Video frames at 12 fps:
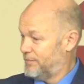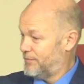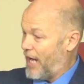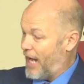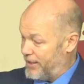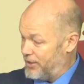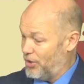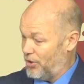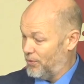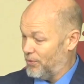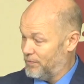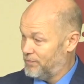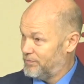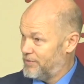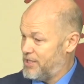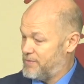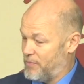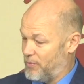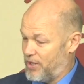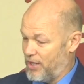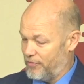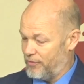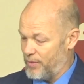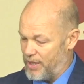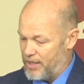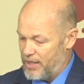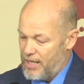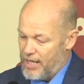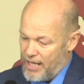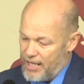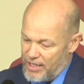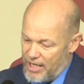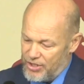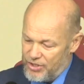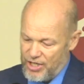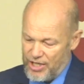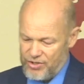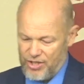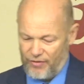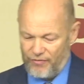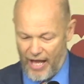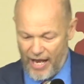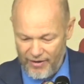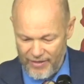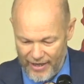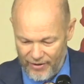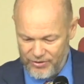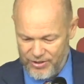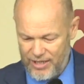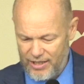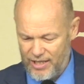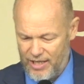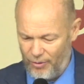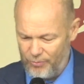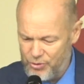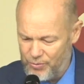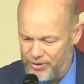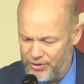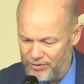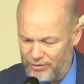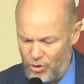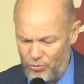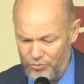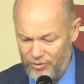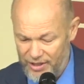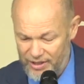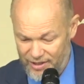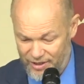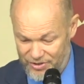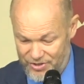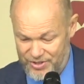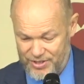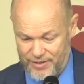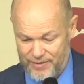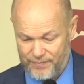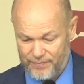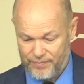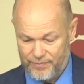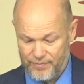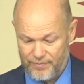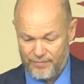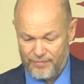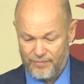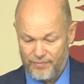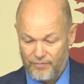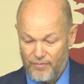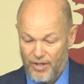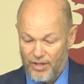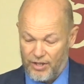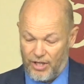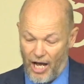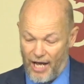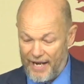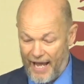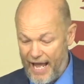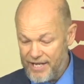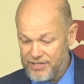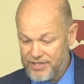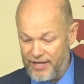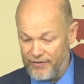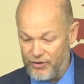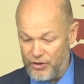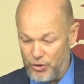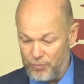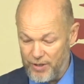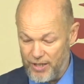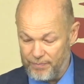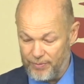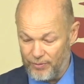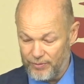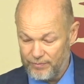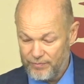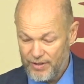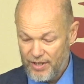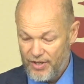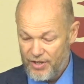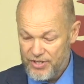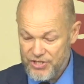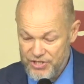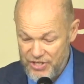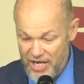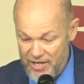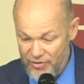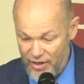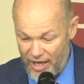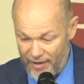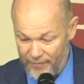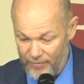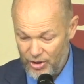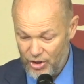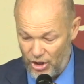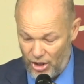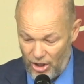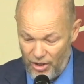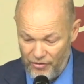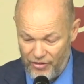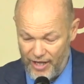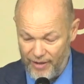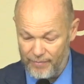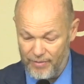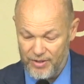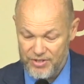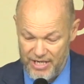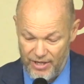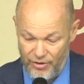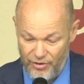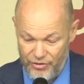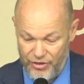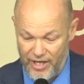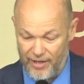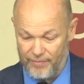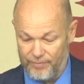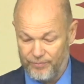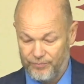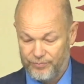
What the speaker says: I know these people care for me. And to shake yourself out of that, it helps you with your loneliness. God has given you people. See them. Call them. Tell them.